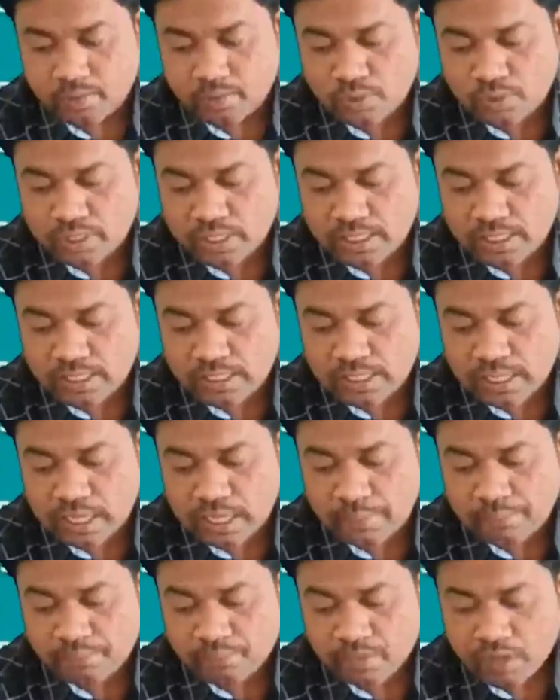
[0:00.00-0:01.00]
So this is
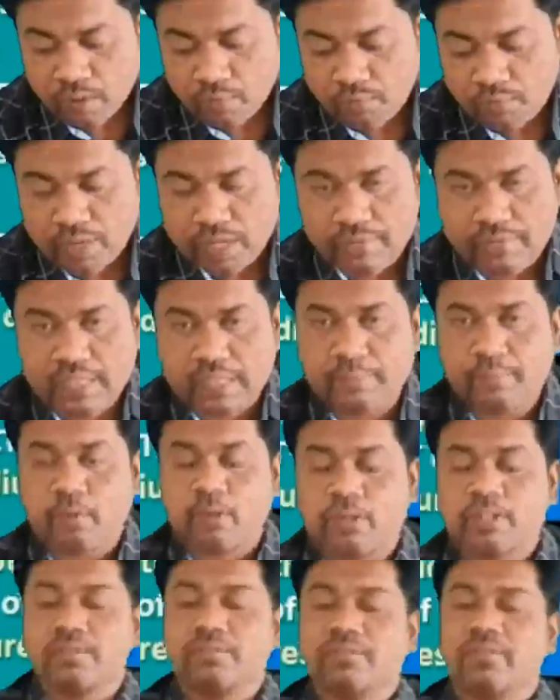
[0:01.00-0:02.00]
the very
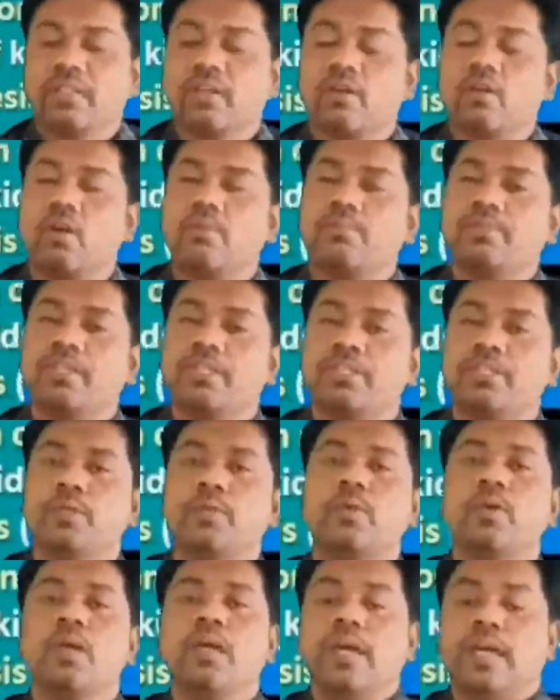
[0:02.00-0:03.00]
important for the
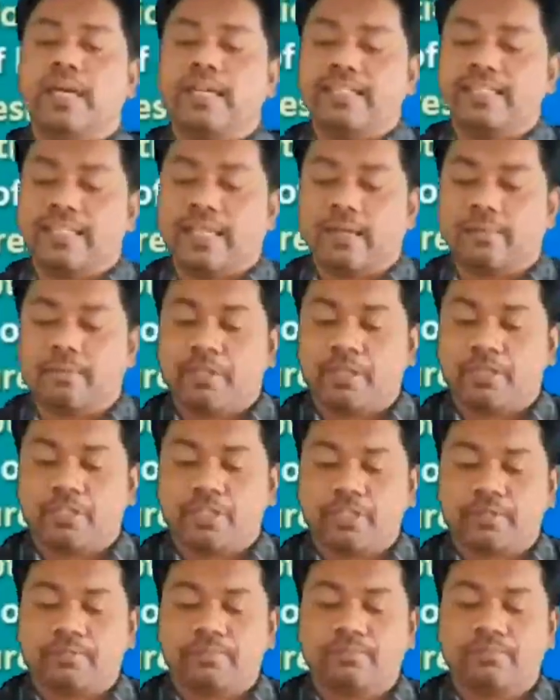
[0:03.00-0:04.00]
competitive
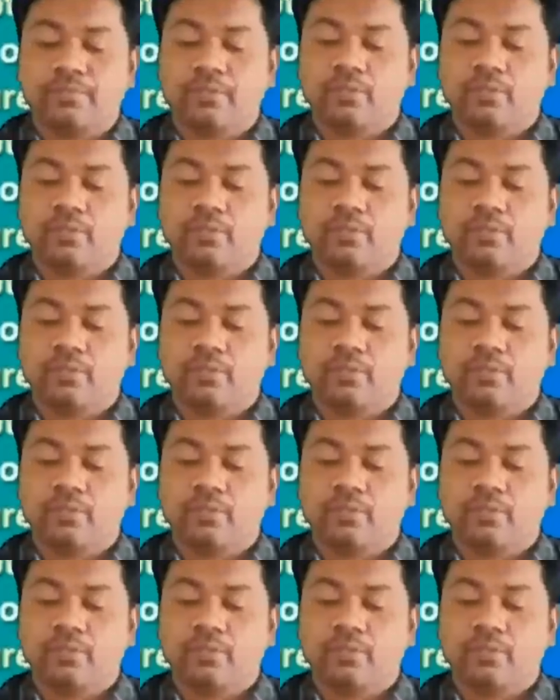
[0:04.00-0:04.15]
examination.